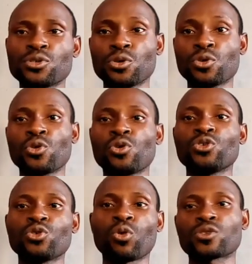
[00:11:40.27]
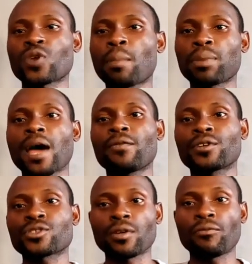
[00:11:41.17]
you want to apply
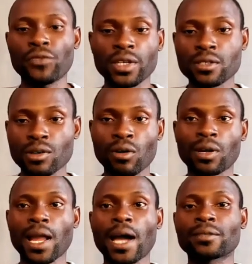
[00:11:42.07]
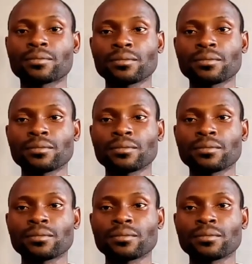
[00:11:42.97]
for some things online